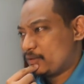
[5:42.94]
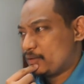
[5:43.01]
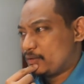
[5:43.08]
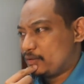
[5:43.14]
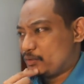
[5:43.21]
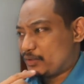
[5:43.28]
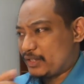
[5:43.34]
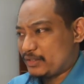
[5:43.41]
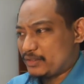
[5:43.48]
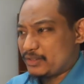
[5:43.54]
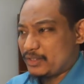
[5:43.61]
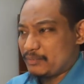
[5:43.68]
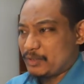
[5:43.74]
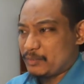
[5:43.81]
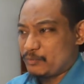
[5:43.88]
You can
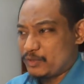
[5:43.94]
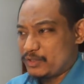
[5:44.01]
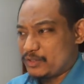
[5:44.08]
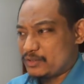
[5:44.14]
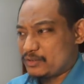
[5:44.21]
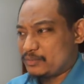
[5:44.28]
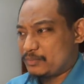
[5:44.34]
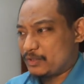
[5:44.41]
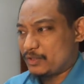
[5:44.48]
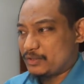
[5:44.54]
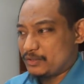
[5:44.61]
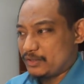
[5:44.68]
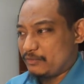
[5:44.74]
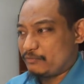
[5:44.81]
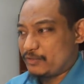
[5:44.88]
come up with,
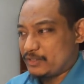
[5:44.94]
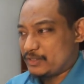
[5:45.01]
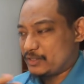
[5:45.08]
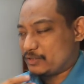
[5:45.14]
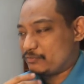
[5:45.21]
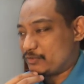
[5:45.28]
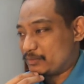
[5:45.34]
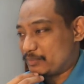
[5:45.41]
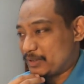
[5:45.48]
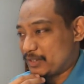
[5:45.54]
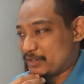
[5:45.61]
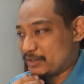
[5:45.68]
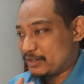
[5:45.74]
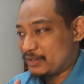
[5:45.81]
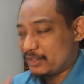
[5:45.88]
because if this is
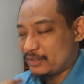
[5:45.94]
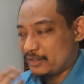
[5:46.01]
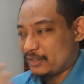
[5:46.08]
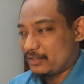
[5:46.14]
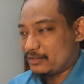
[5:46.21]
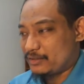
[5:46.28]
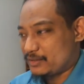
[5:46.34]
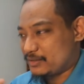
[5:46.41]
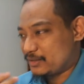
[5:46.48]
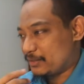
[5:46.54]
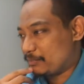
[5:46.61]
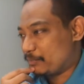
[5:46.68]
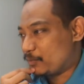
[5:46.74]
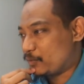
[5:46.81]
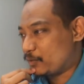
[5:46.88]
verbalized, then I can
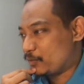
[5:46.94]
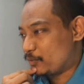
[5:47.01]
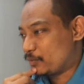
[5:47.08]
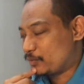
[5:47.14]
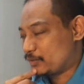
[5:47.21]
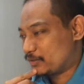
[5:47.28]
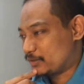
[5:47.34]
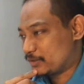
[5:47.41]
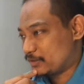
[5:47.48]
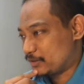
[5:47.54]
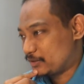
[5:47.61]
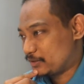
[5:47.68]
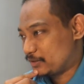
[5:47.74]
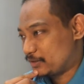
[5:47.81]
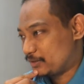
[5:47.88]
understand more the
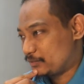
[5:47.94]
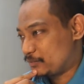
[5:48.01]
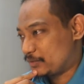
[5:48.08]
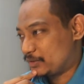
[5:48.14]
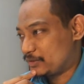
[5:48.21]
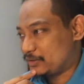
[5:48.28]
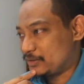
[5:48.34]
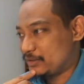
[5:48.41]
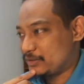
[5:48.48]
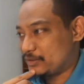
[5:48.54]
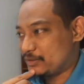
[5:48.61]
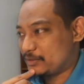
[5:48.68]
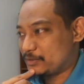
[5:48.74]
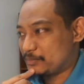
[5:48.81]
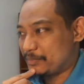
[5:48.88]
suggestion and whether it
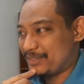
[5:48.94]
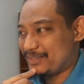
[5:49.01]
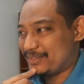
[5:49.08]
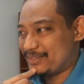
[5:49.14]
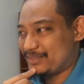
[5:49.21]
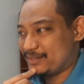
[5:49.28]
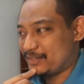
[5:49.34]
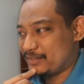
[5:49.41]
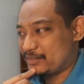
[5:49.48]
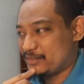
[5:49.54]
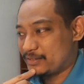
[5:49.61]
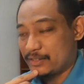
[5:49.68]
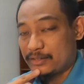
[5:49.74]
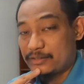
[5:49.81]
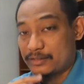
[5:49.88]
is making any
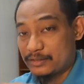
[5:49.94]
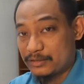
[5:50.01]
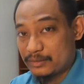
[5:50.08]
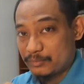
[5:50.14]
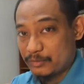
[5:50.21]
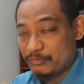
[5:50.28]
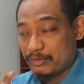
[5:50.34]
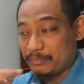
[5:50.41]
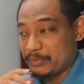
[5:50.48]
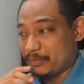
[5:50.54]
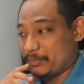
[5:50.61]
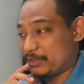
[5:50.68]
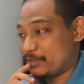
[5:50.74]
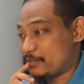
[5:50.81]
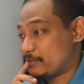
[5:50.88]
sense in terms of
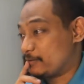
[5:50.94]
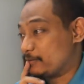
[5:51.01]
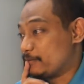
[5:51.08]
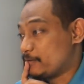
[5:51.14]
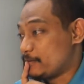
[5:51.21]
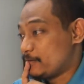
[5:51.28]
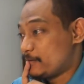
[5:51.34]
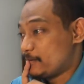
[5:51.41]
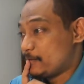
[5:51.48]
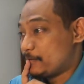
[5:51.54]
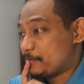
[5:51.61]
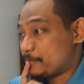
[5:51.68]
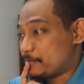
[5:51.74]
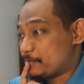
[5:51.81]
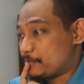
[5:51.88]
implementation.
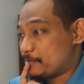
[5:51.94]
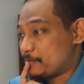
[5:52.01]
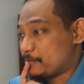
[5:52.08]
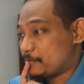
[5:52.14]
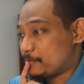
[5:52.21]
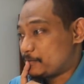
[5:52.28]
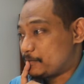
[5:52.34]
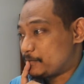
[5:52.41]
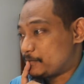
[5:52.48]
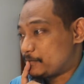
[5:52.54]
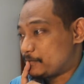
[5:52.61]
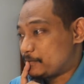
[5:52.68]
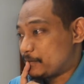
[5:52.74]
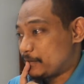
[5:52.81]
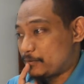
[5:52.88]

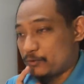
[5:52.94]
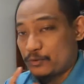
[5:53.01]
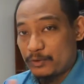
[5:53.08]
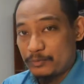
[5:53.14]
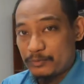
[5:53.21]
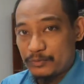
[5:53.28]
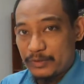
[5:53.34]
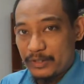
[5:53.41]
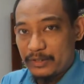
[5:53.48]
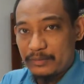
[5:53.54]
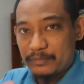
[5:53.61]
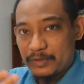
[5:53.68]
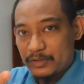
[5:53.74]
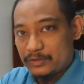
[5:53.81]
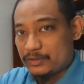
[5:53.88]
So I do hope you
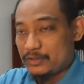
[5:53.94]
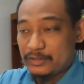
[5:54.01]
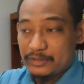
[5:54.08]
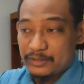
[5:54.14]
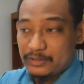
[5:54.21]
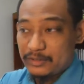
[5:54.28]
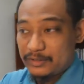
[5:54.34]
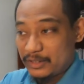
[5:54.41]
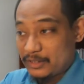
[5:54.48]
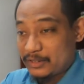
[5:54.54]
can, because in the